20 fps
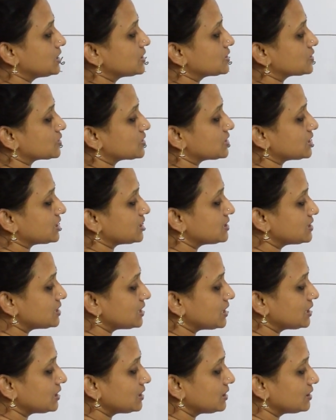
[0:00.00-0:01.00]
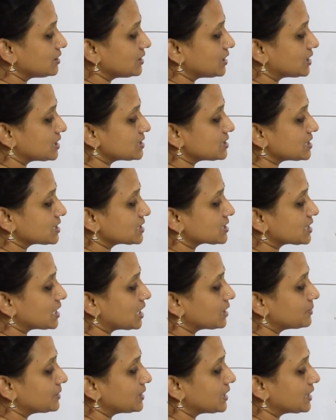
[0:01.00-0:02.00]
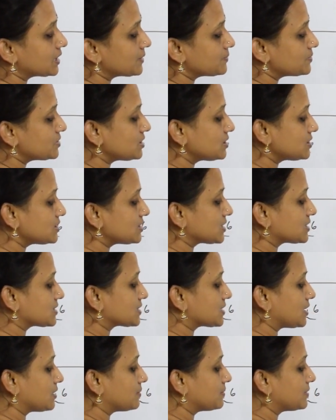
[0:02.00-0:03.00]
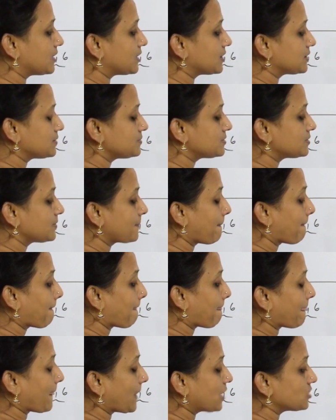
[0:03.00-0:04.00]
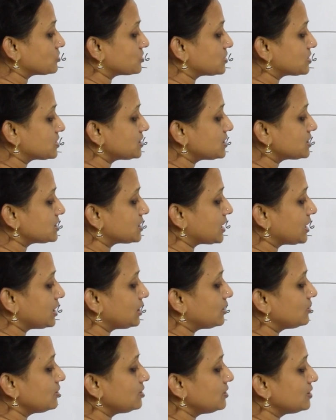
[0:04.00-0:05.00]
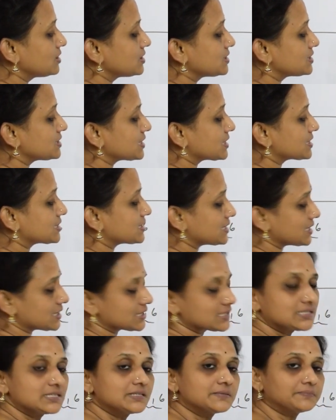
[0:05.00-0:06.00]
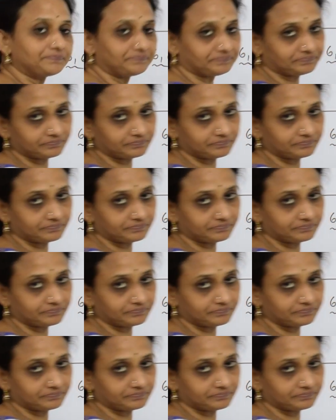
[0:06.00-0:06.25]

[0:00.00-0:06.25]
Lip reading: So, see, here. There are 6 carbon atoms here. 6 carbon atoms. So, this is nylon 66.